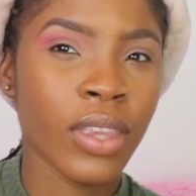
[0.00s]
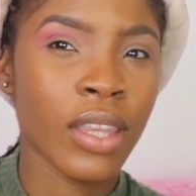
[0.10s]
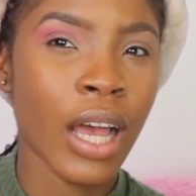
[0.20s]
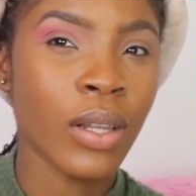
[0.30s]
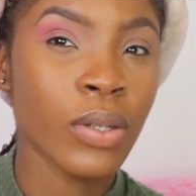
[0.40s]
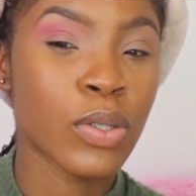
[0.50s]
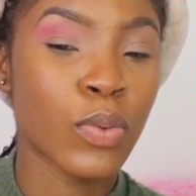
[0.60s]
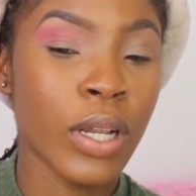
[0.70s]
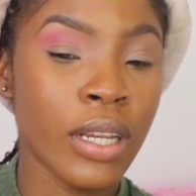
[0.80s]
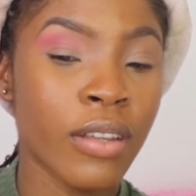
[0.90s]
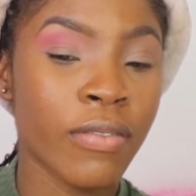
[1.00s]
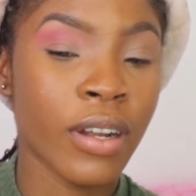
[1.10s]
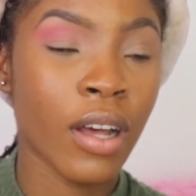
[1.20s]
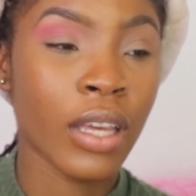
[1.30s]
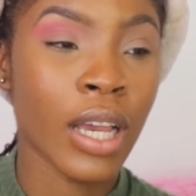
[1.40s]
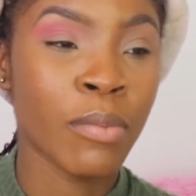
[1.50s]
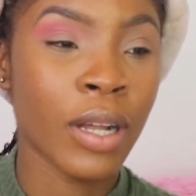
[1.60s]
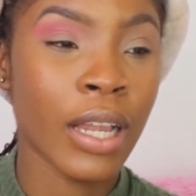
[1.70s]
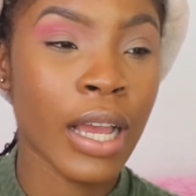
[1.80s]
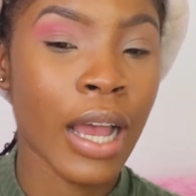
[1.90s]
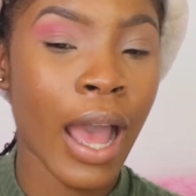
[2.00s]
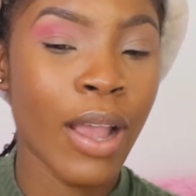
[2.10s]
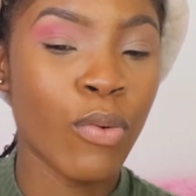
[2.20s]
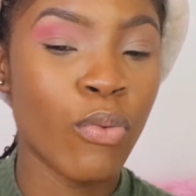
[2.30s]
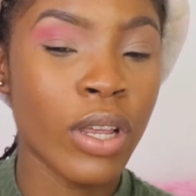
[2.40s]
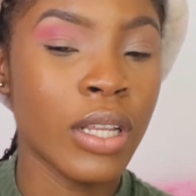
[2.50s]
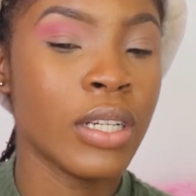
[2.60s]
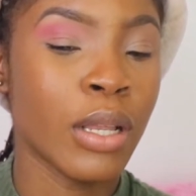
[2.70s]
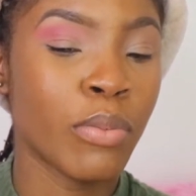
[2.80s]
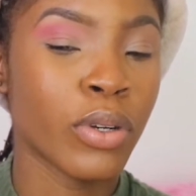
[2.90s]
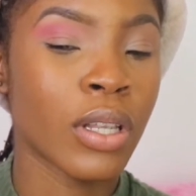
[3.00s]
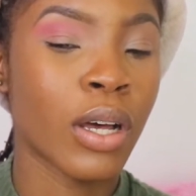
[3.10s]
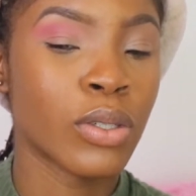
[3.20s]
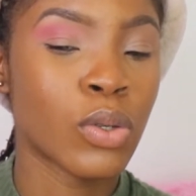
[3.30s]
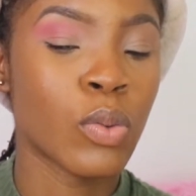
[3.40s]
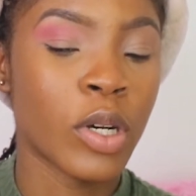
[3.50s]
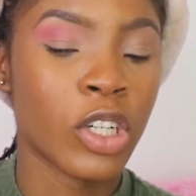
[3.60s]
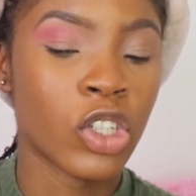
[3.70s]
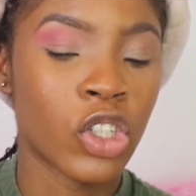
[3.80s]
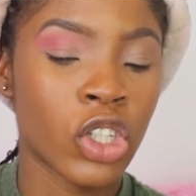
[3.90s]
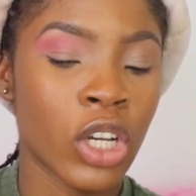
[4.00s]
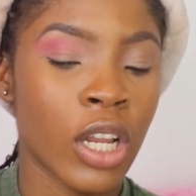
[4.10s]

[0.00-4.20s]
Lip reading: That looks really different on camera. Like, I really did put on too much.